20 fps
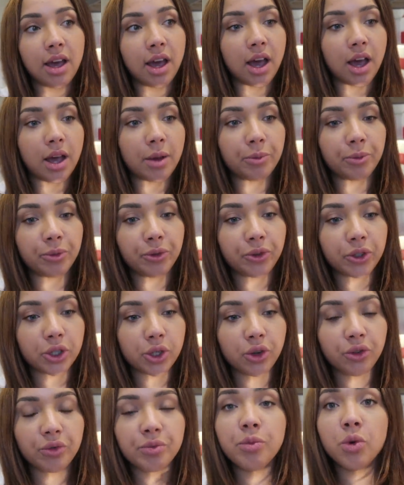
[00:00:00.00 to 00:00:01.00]
for
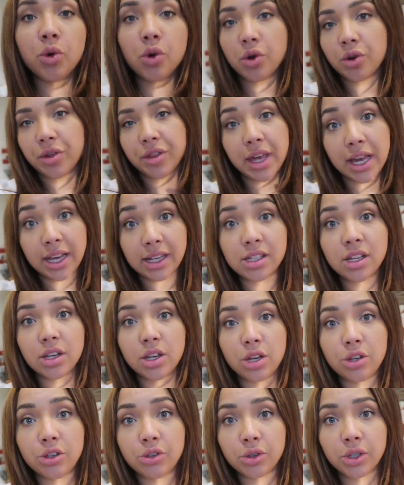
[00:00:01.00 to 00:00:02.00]
sort of more things than
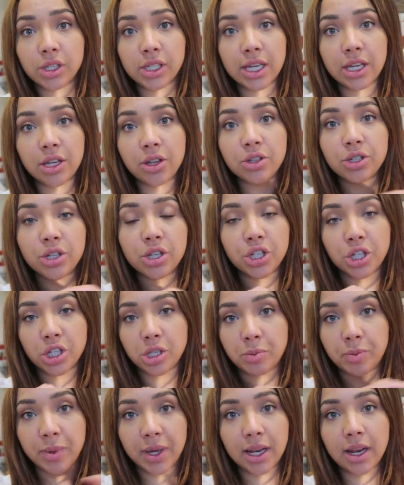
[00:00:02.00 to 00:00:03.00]
usual, because it used to
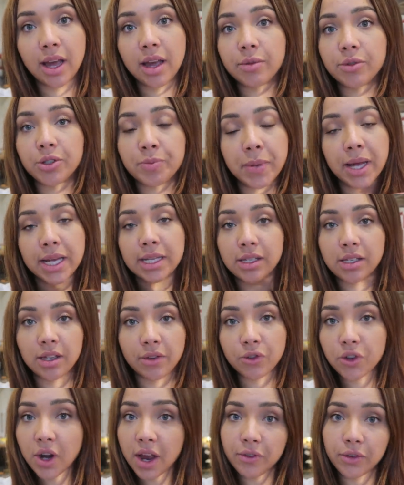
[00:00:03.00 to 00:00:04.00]
just be like places
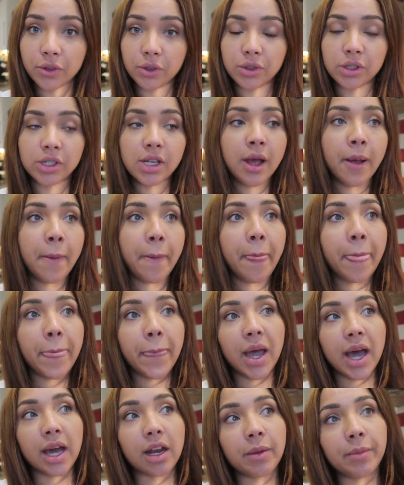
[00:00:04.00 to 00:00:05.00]
I've traveled,
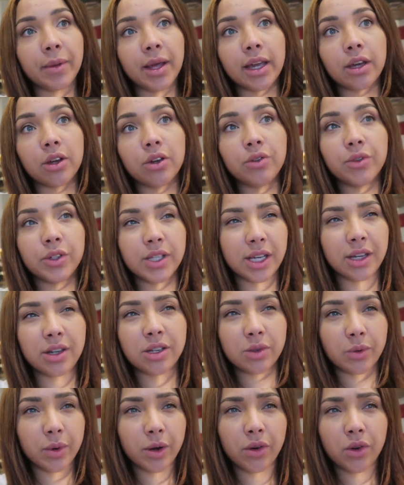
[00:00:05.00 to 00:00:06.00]
and I'm like, obviously
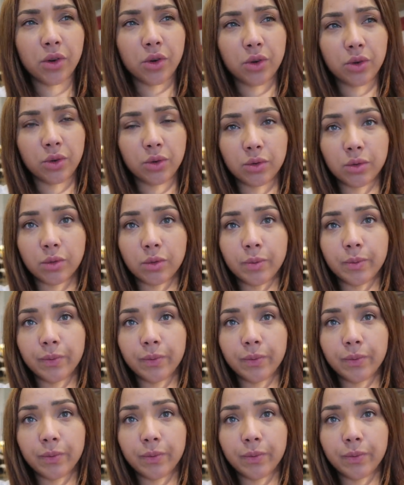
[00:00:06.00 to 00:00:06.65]
because we're all,